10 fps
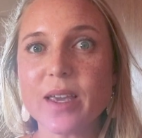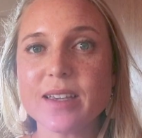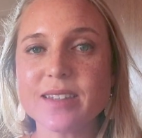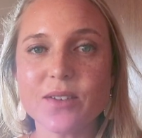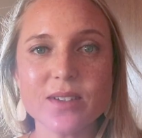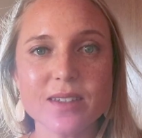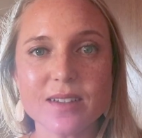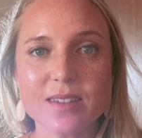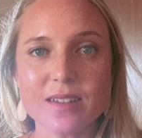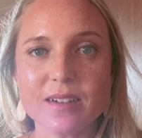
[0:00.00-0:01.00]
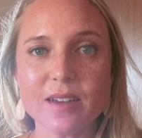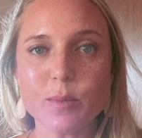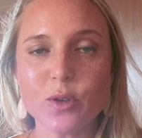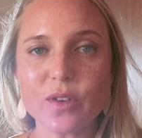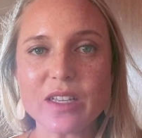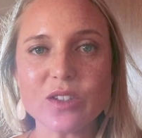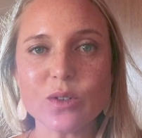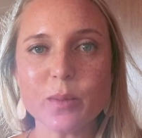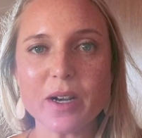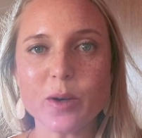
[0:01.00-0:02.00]
weeks, I was considering moving
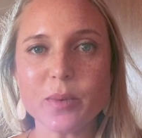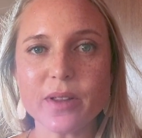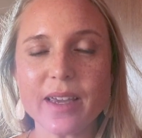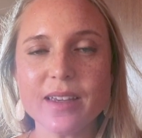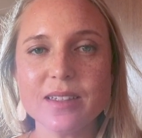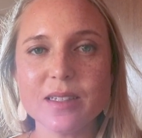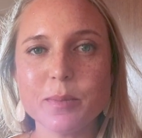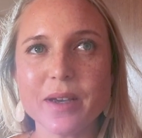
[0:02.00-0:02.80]
to a better place.